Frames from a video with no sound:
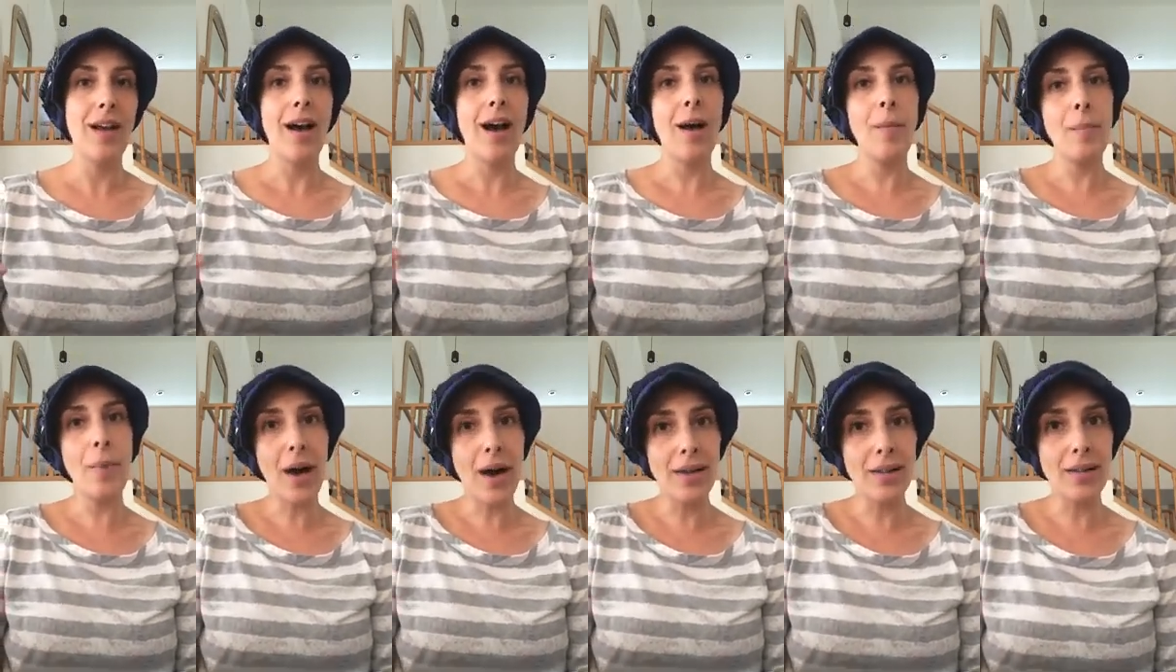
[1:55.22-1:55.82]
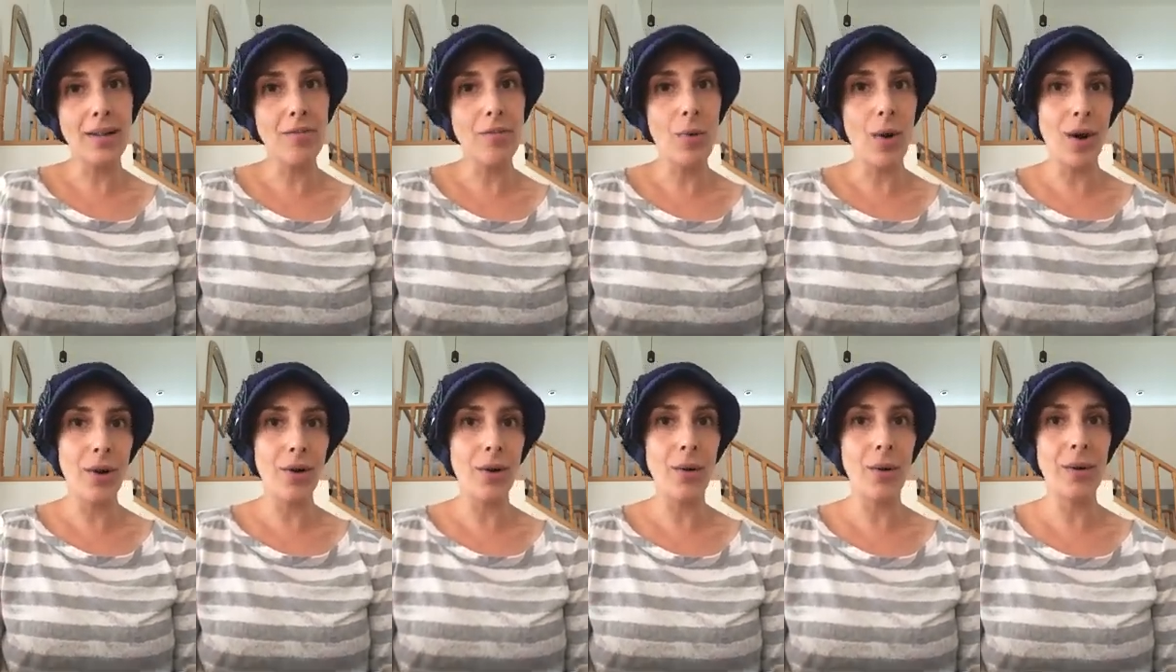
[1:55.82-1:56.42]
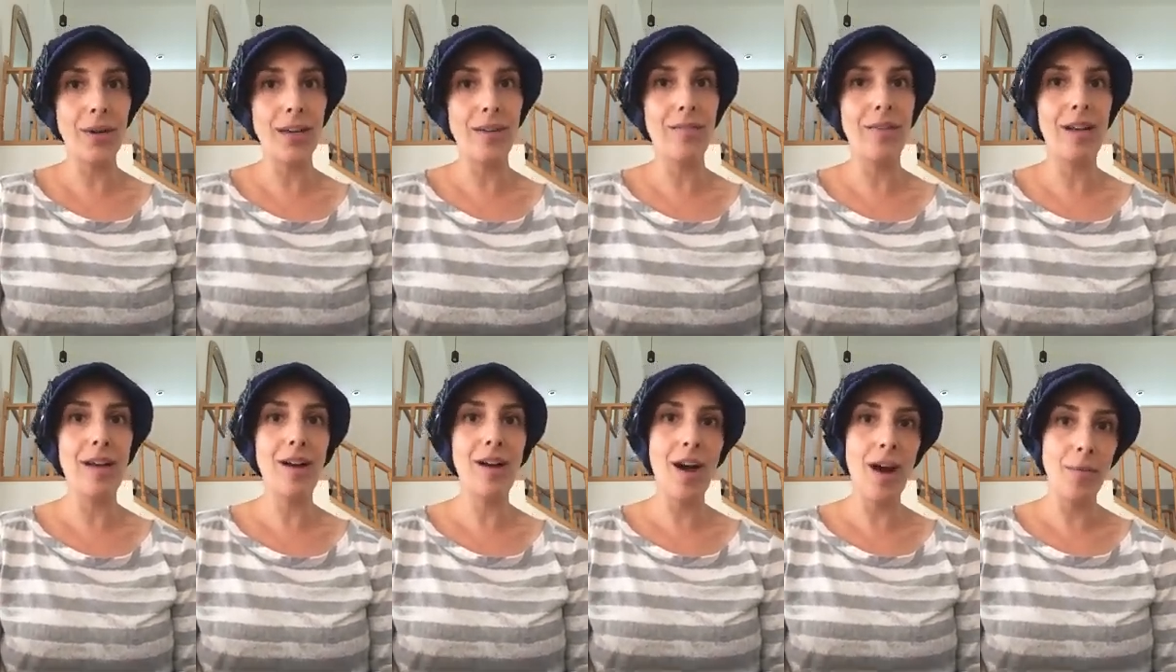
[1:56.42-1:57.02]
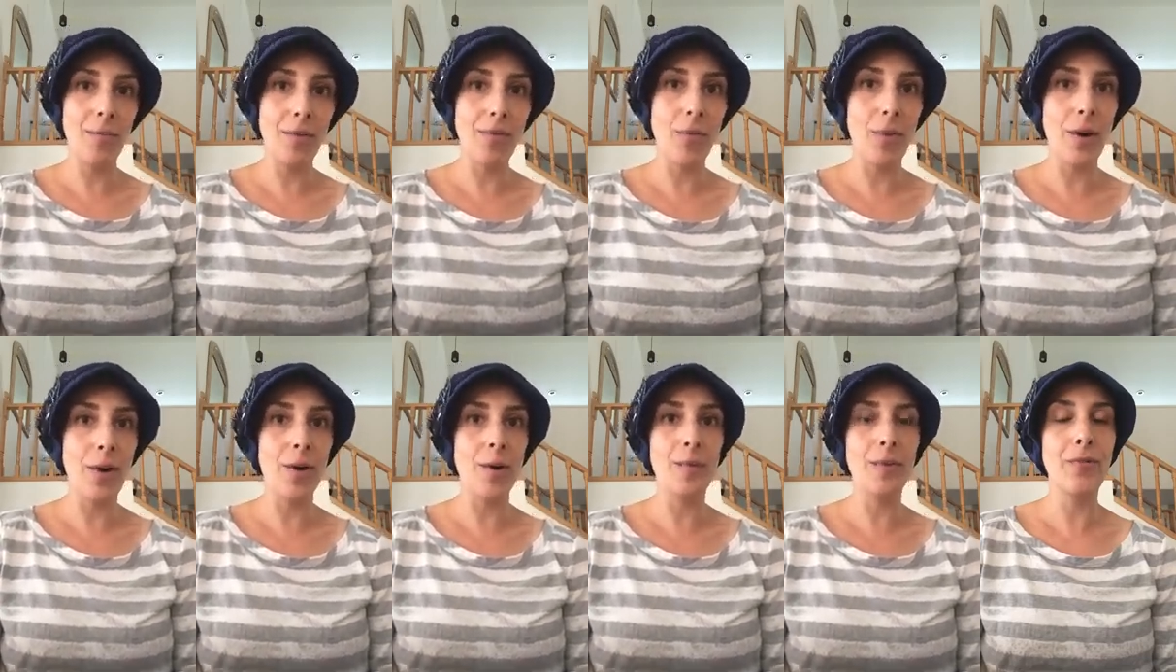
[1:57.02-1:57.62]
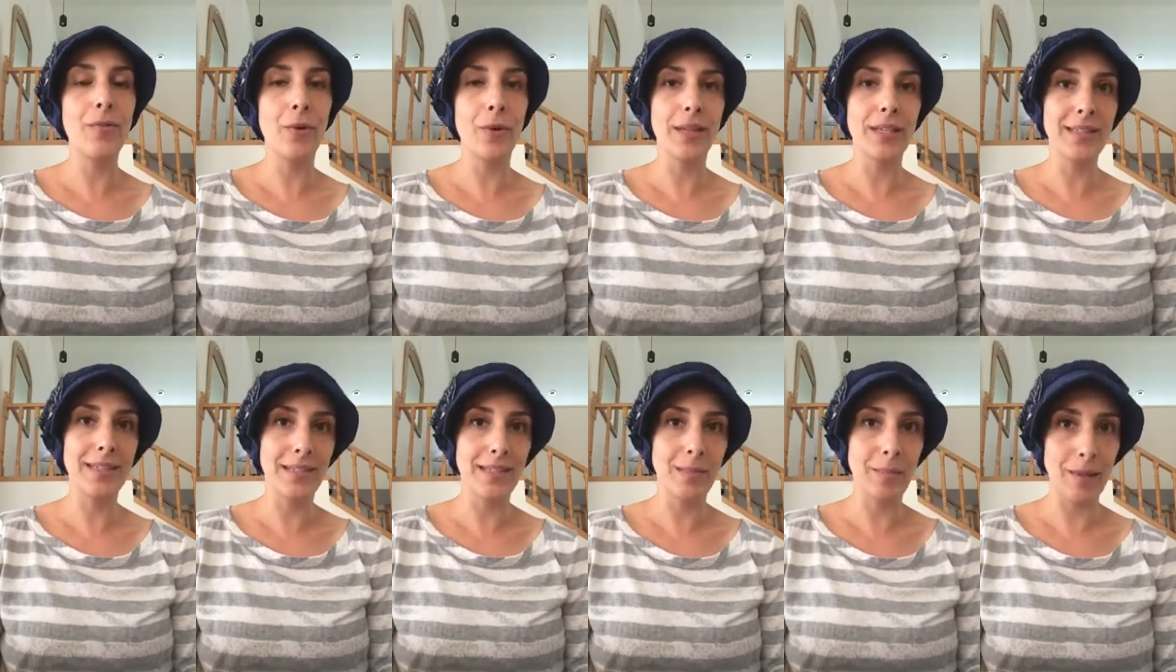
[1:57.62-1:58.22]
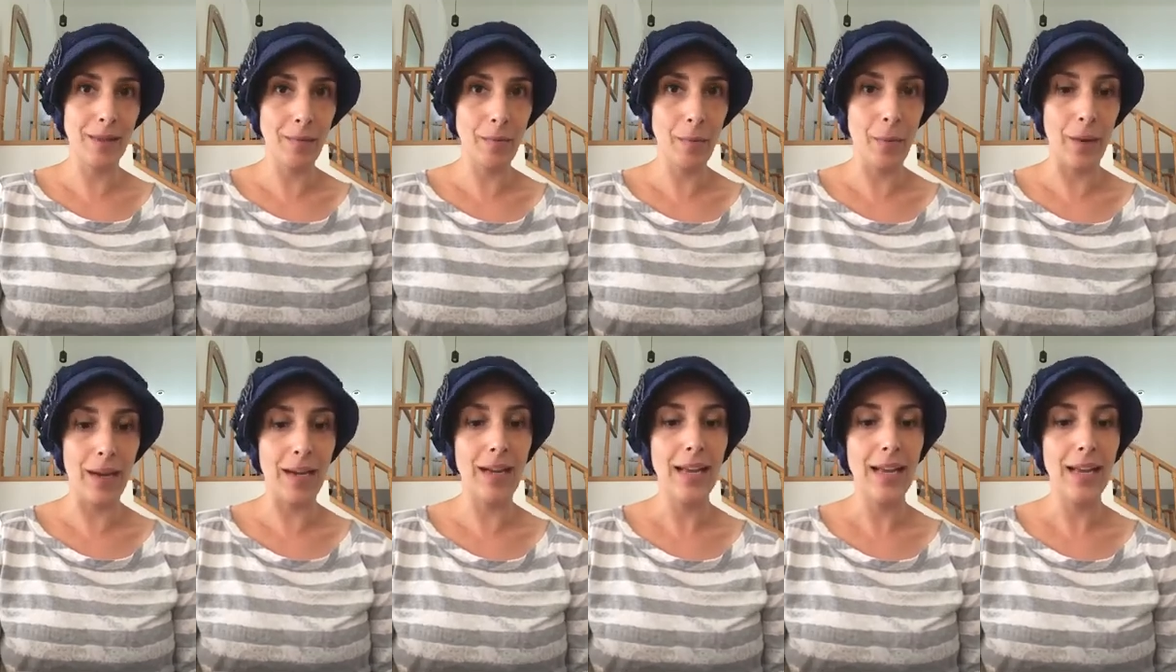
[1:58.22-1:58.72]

a bottle of water or giving a cup of water before the 6-month point.